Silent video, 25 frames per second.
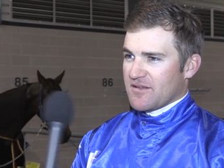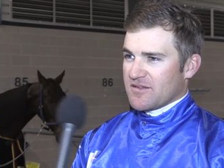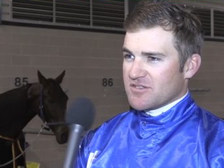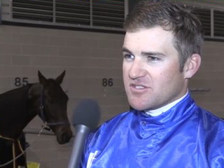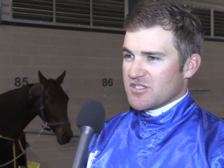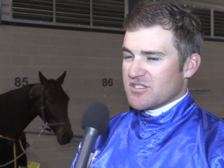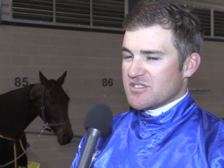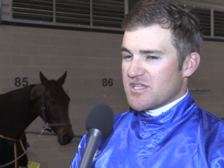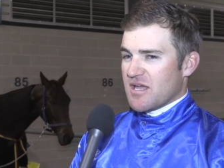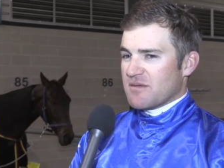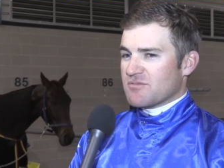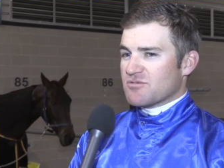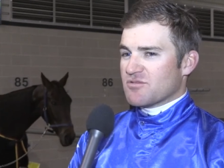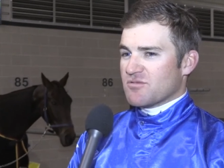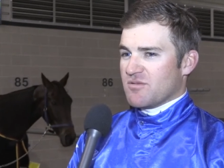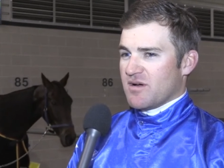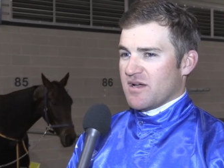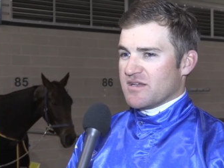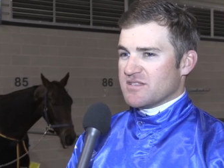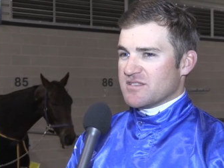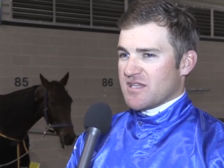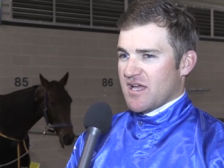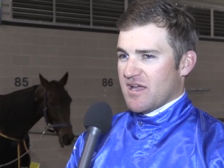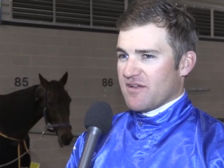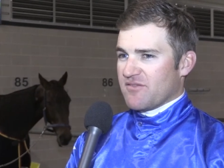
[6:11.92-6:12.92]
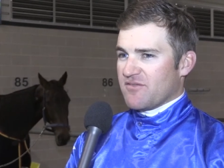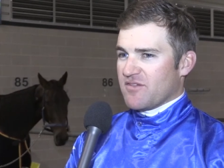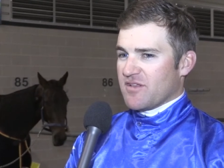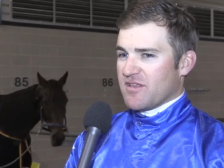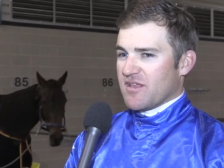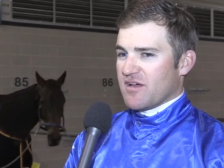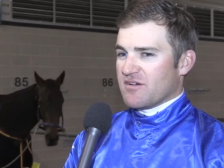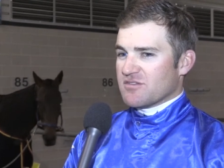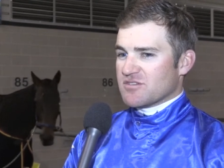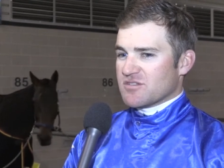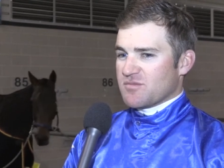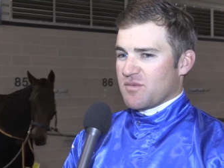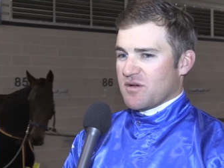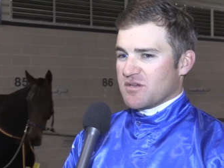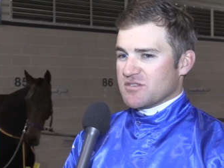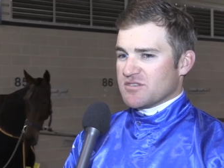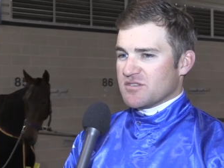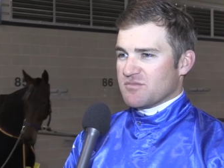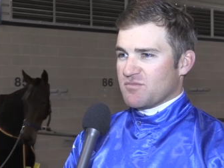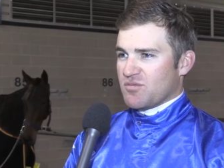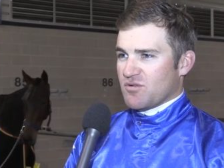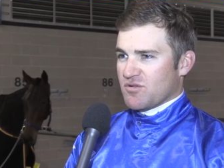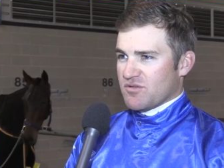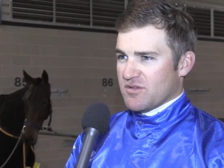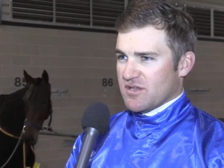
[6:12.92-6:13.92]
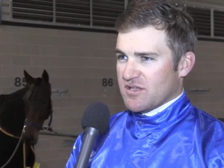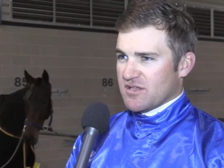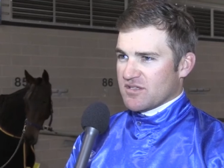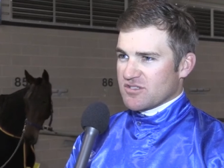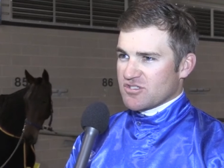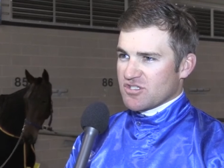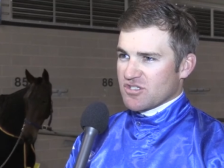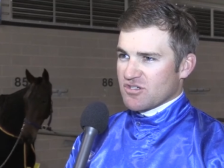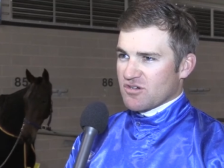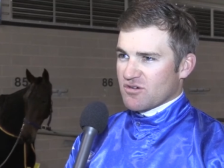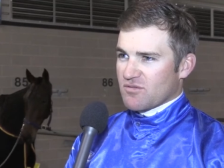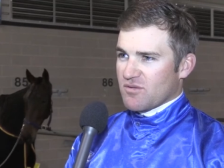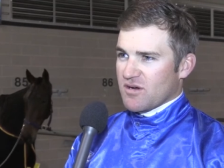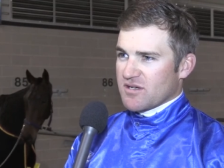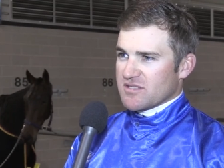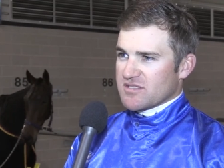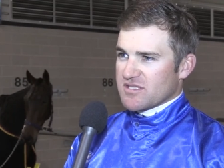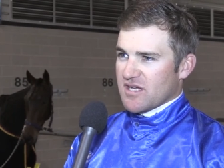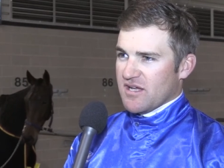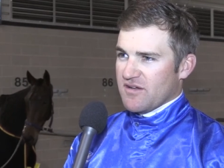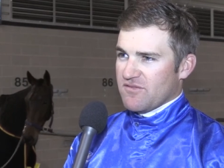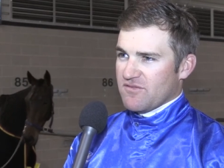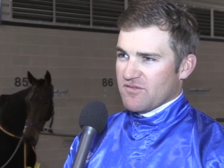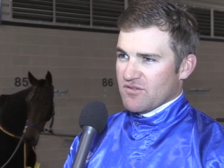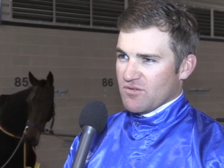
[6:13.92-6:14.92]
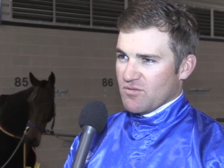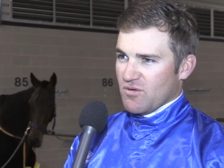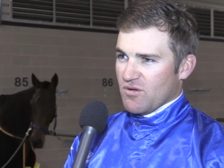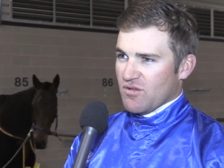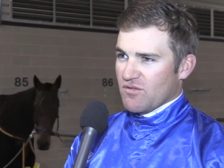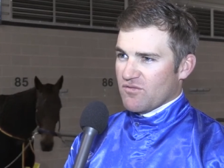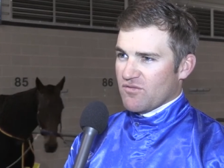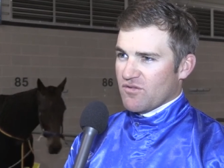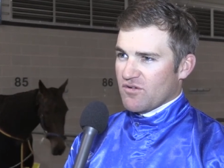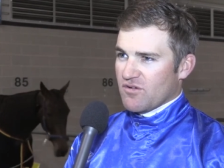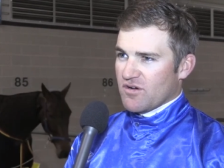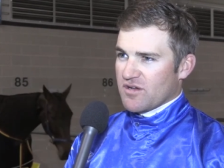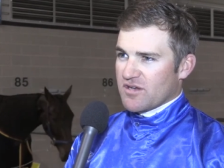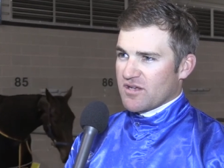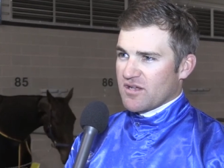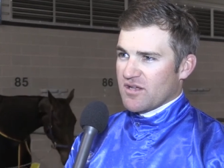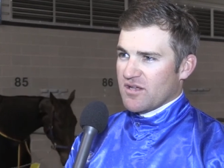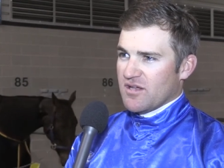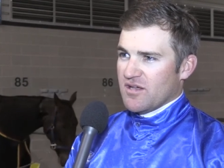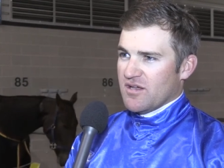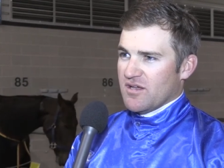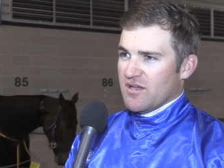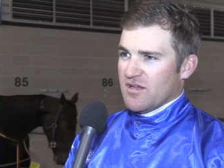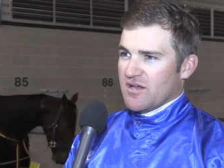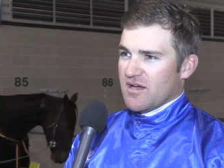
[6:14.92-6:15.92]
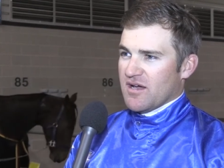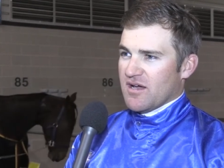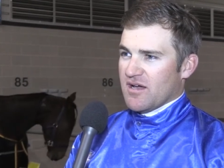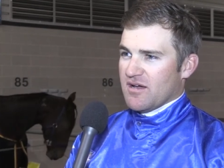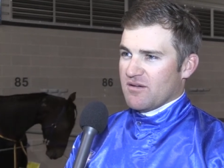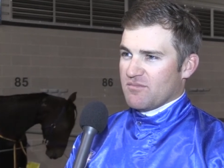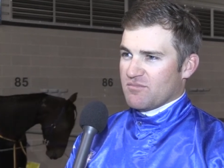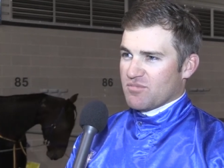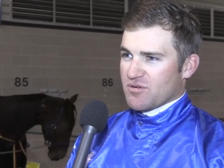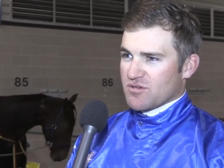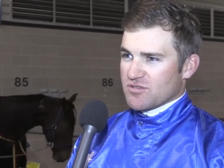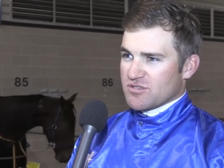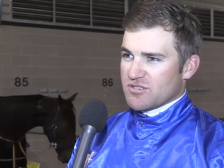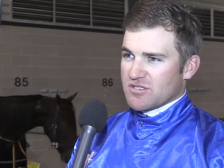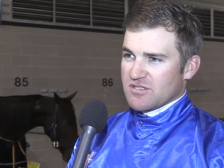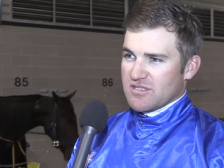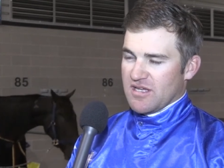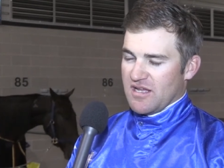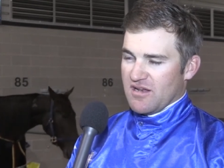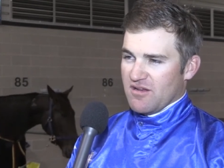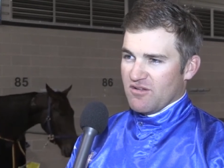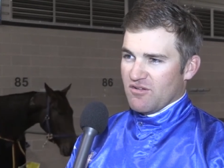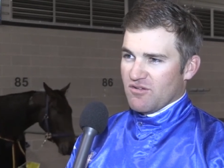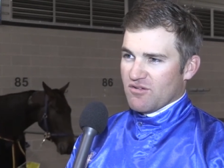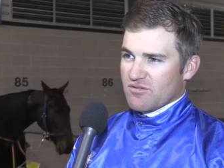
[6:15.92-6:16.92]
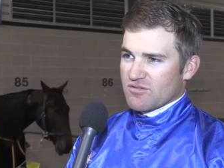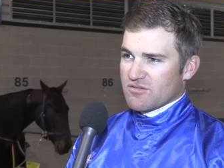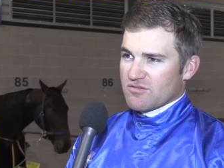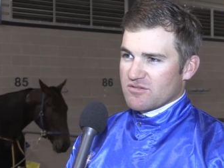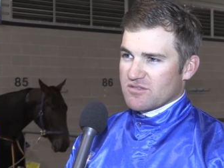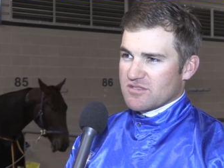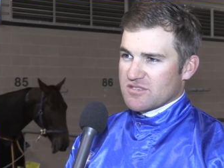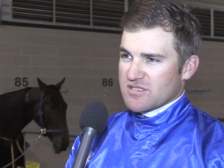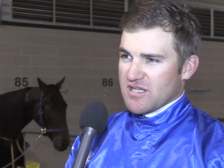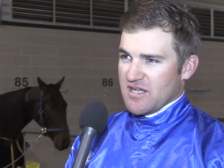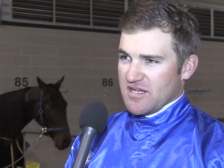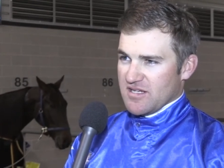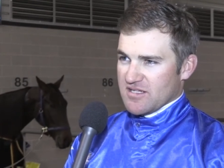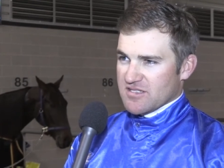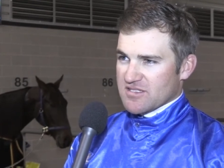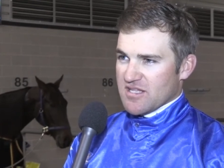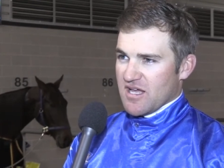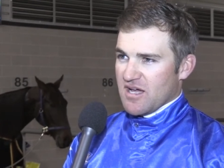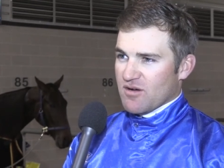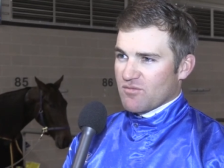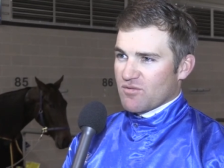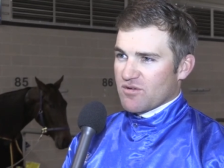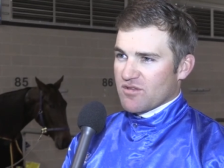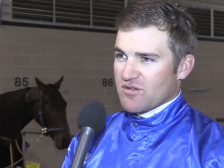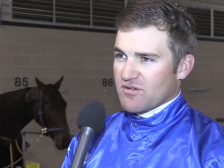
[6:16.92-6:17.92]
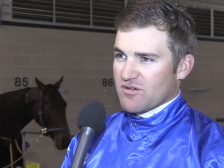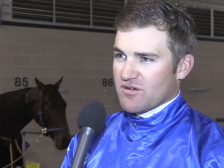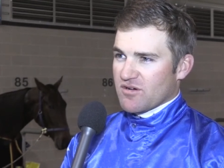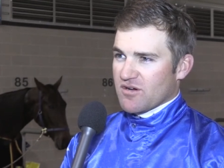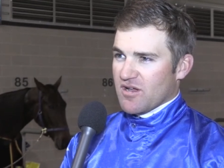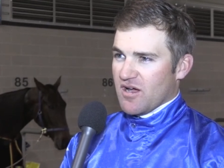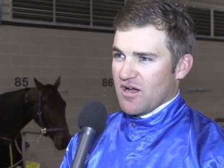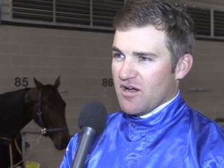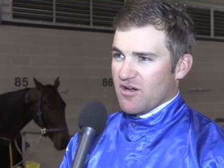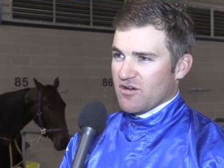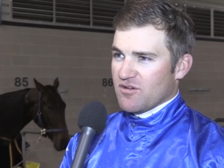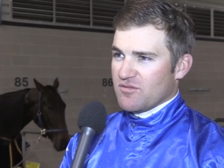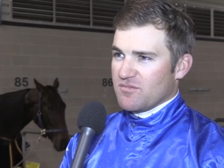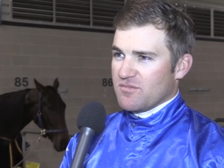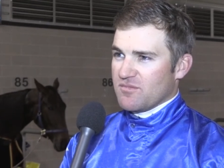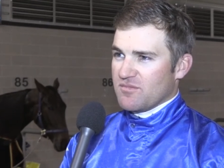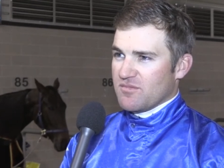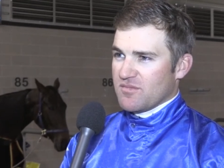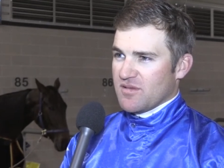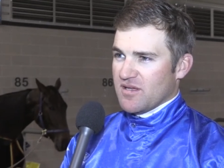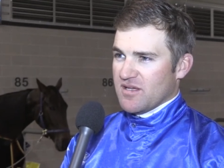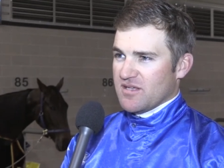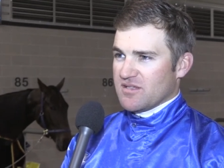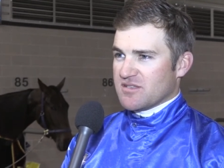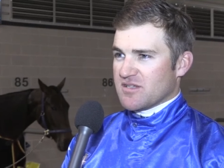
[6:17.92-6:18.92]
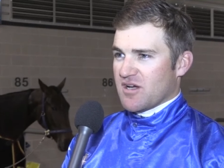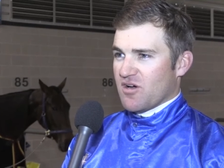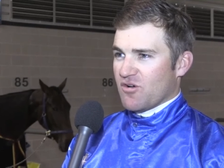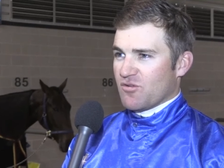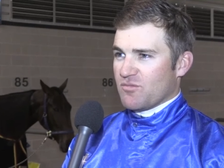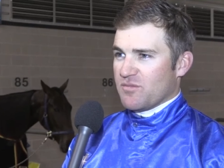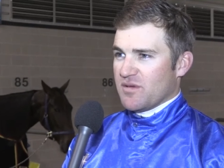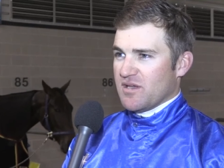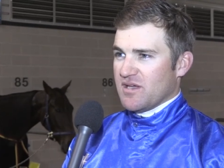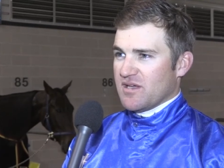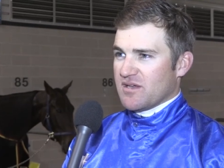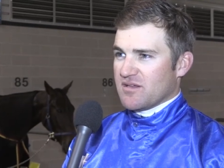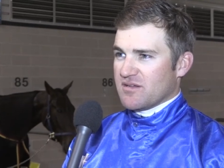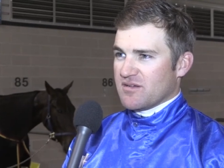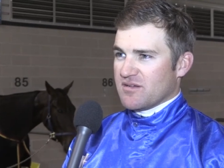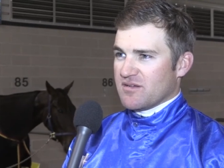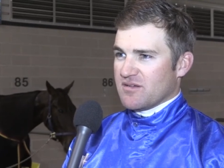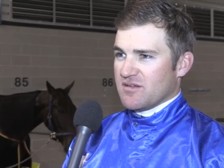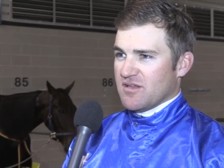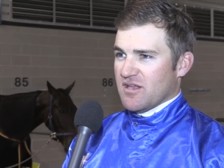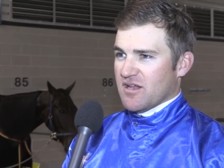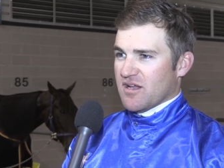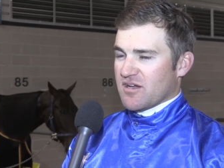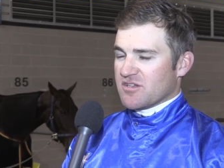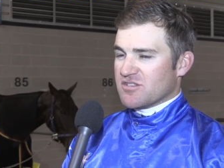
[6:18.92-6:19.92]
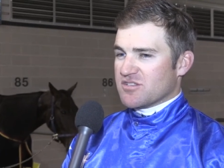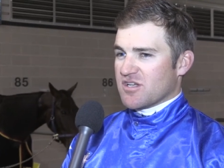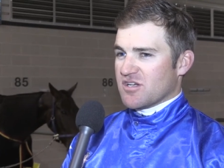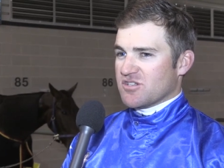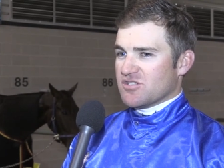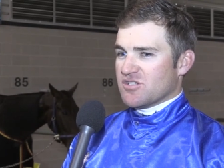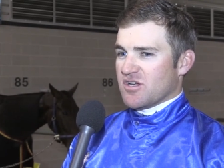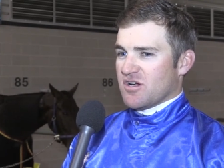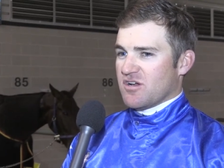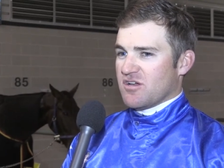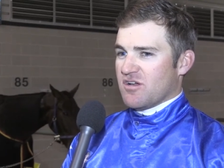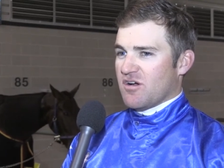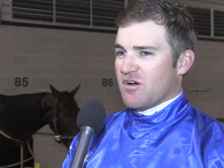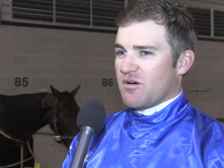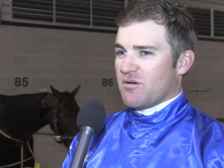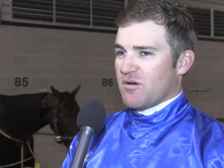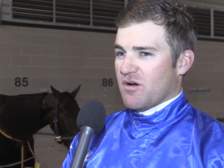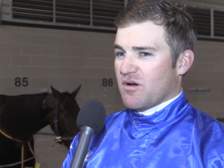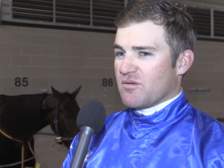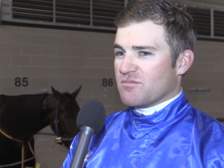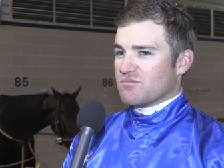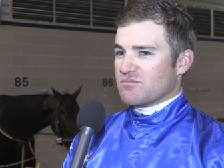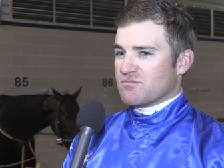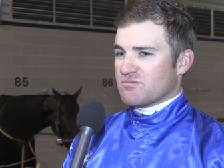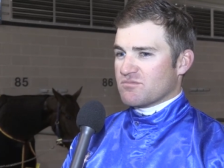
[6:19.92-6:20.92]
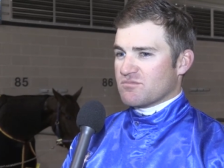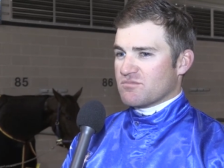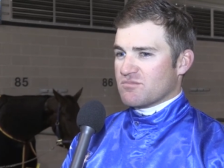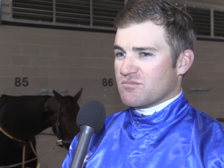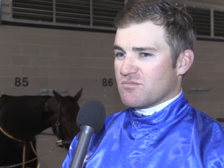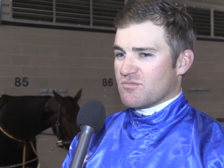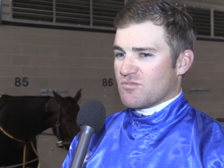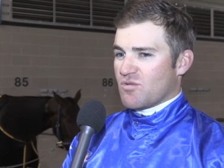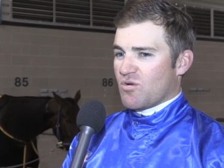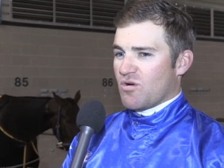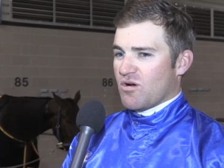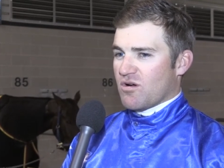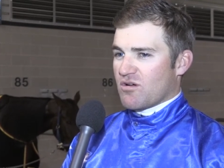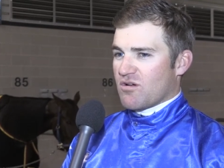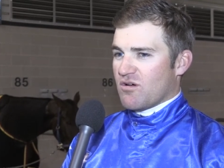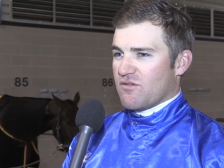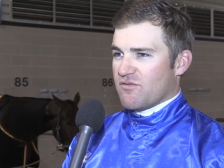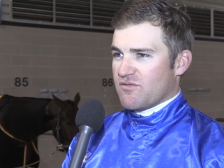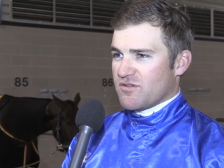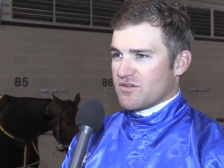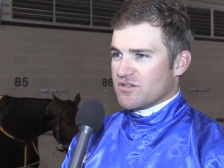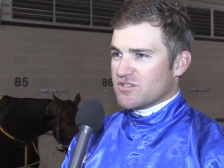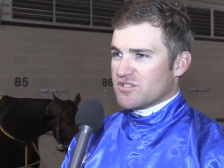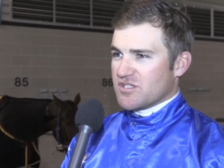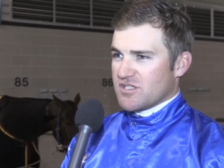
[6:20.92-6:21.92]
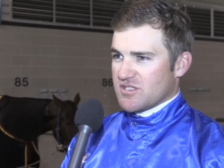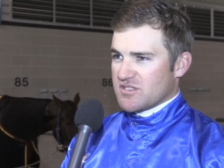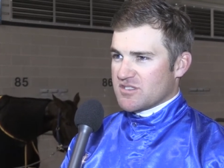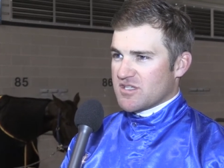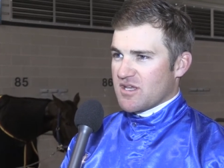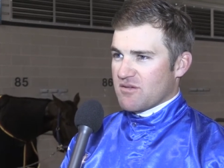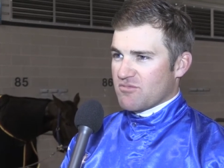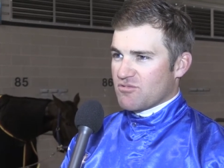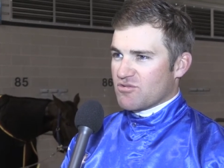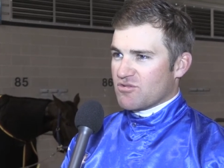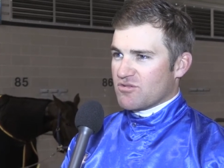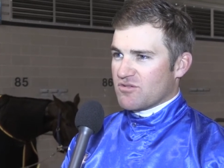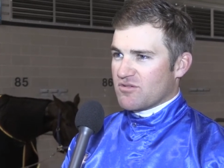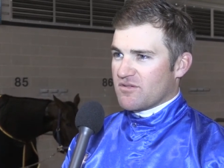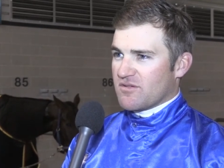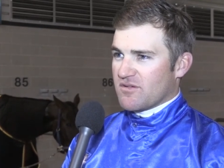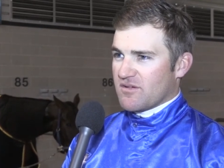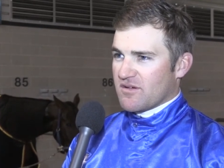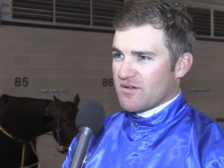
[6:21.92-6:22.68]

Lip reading: She stepped away safely. That was the most important thing, that she got away safe and qualified. Bruce had done a lot of standing start with her at home, he told me, and so I'm quite confident she'd step good.